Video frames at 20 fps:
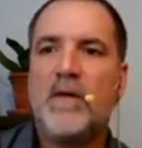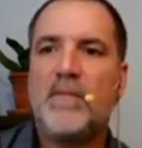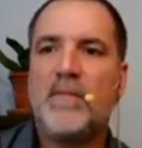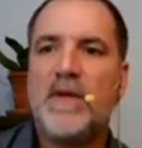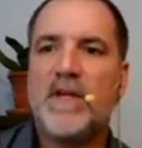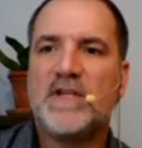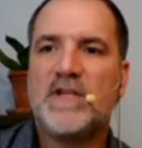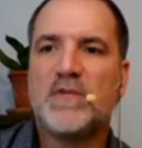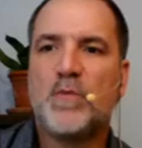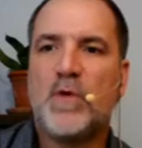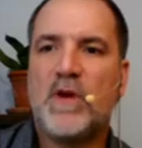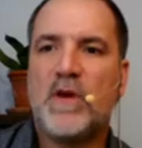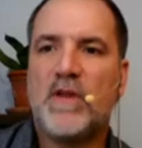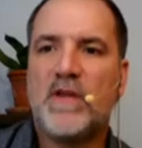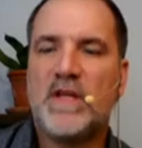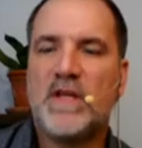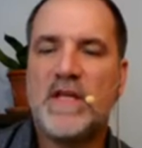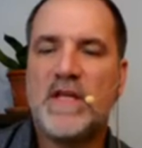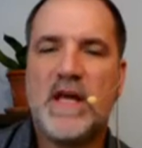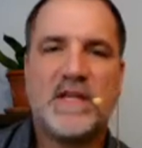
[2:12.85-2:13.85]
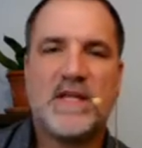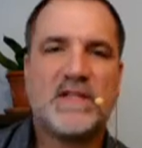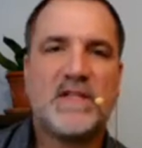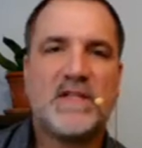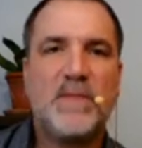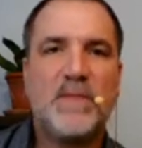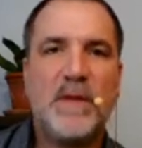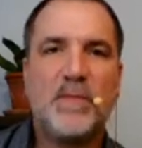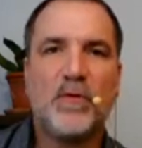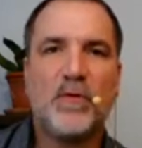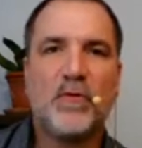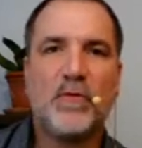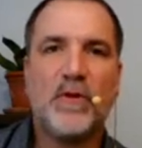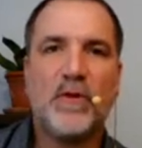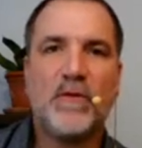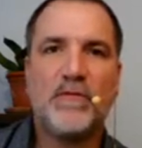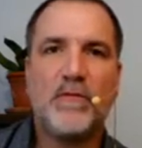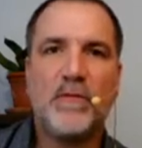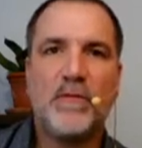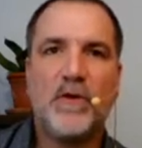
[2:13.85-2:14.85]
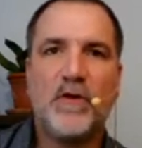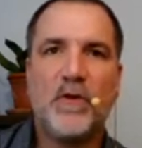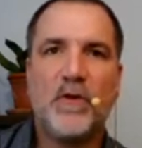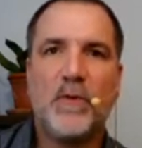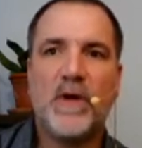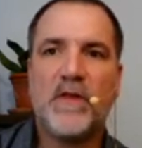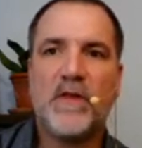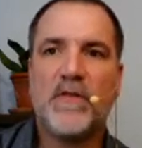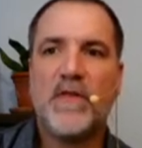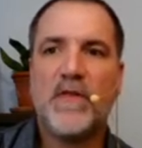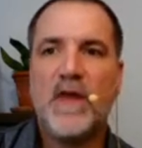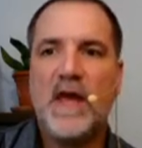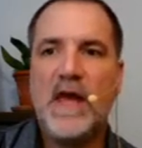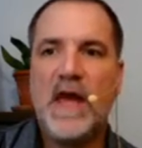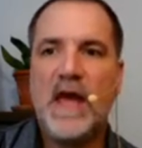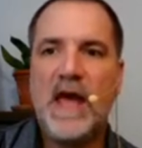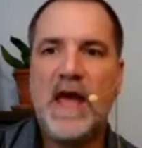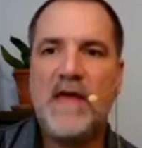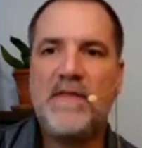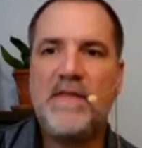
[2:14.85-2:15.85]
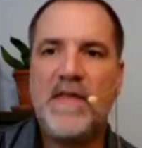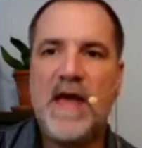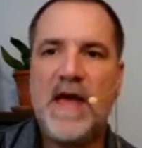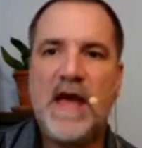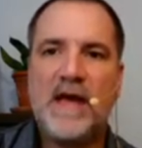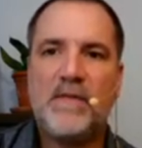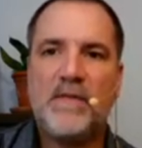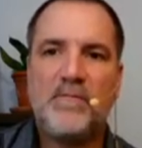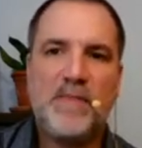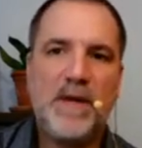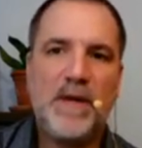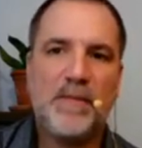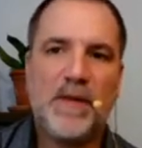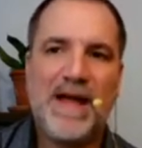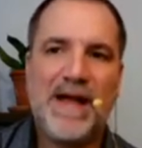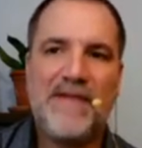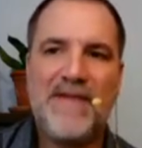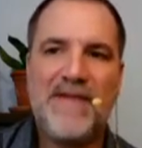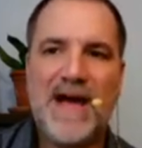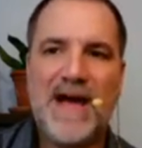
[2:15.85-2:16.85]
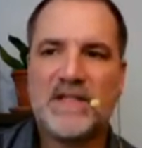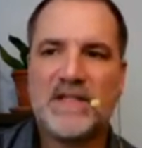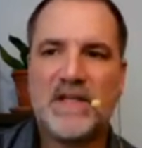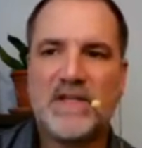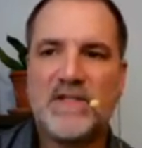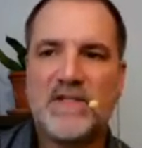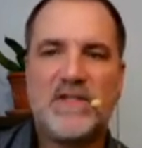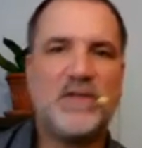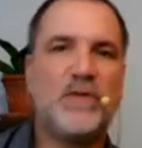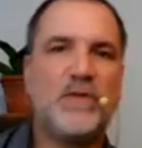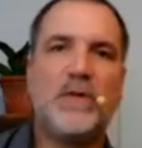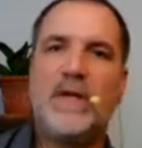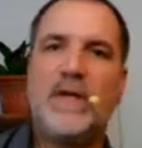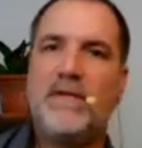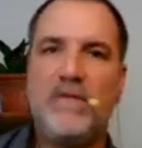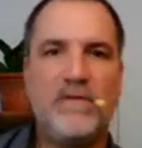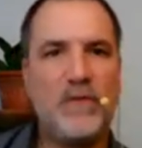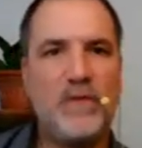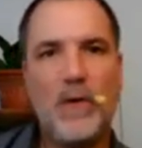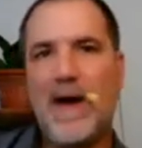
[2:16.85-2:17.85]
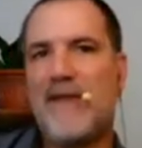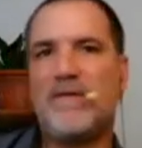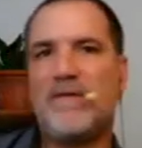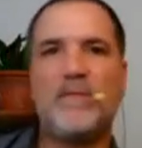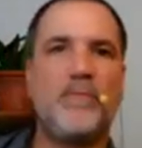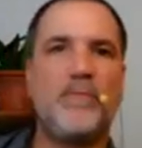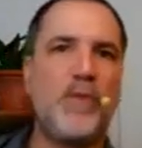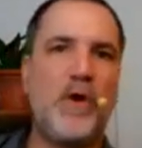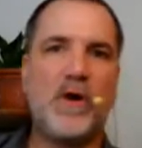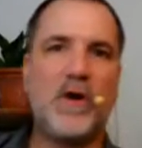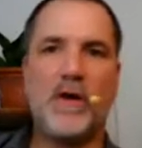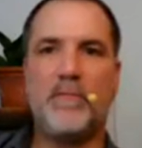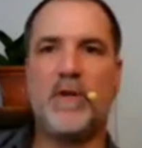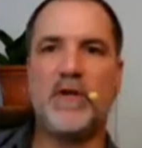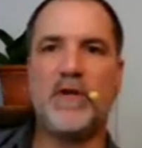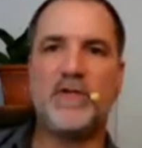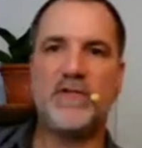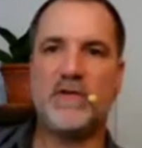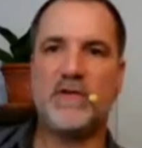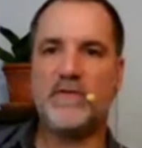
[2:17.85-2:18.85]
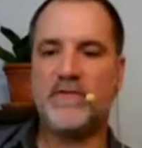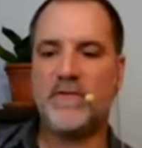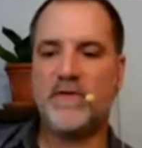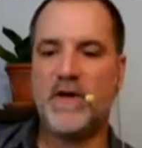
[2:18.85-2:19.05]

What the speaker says: It's one of the tests that people are really familiar with and that people have access to, even if you haven't bought a bunch of